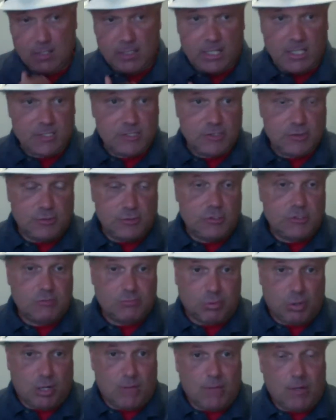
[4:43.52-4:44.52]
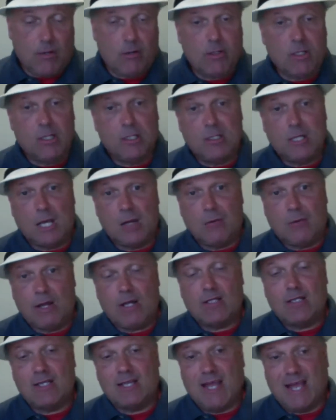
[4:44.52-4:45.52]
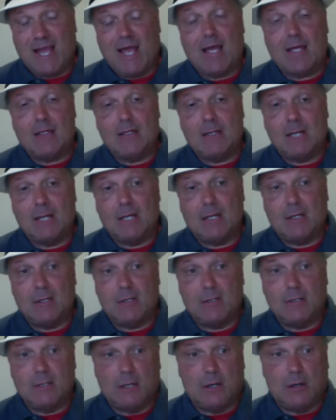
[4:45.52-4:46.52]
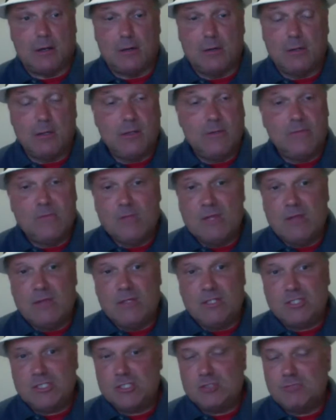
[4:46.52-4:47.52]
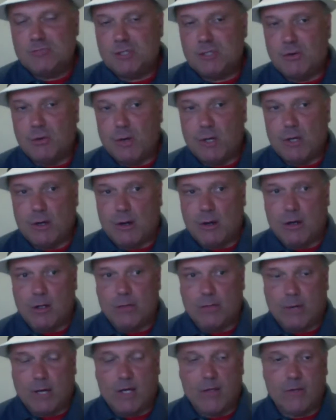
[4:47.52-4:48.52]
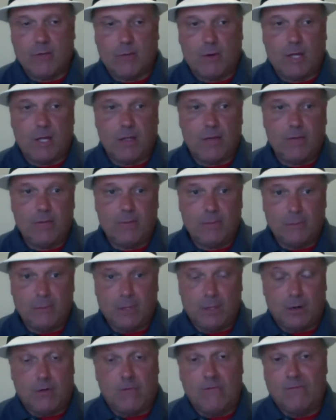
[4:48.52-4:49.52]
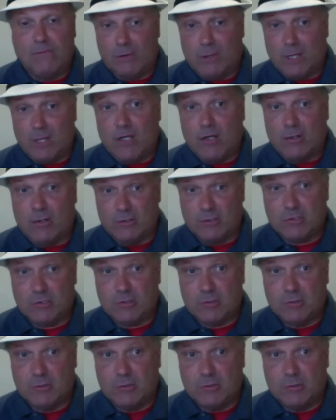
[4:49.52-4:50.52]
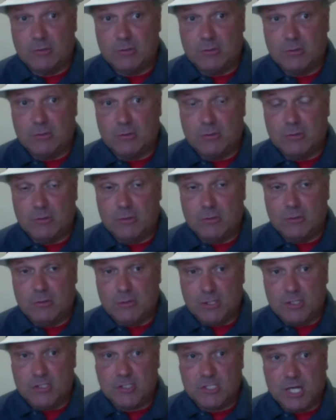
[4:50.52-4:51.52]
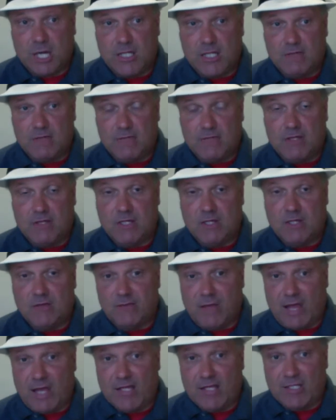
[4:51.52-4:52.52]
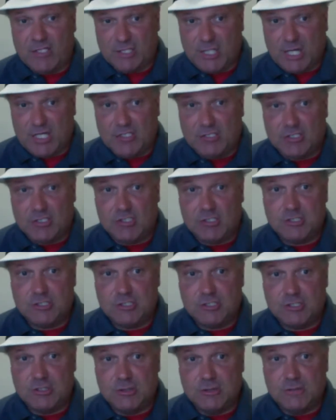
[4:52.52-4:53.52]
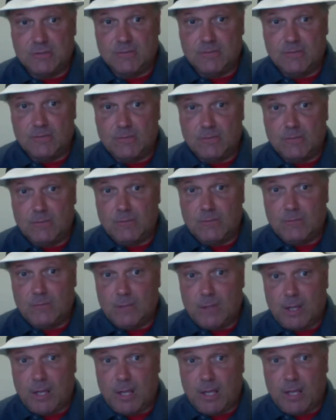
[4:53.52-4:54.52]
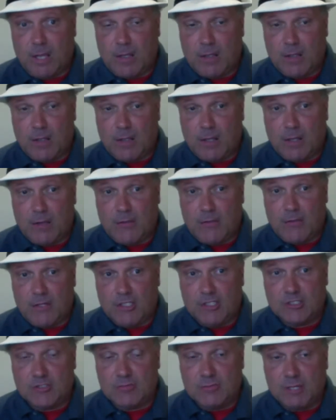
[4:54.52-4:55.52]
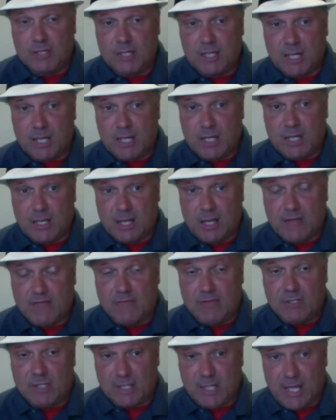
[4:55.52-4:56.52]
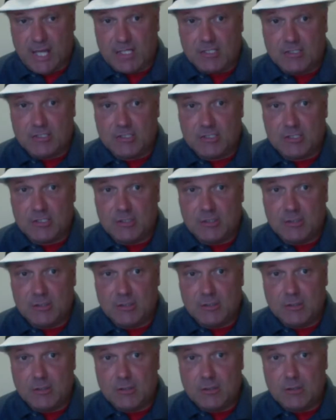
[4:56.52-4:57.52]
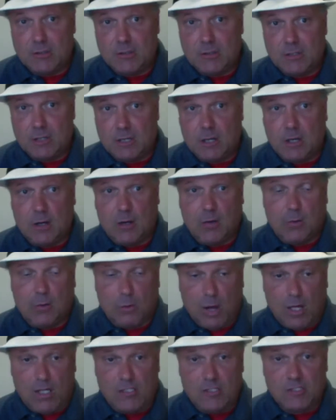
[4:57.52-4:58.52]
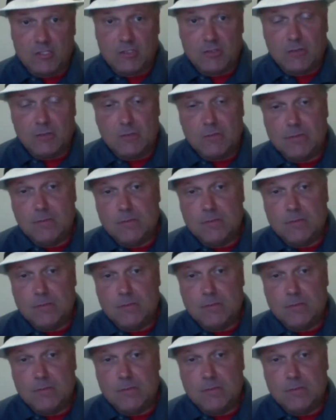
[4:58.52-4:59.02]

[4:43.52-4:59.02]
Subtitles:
And that's who it's primarily directed at. And, this has been going on, by the way, for years. This kind of thing of accusations and things being leveled against whites.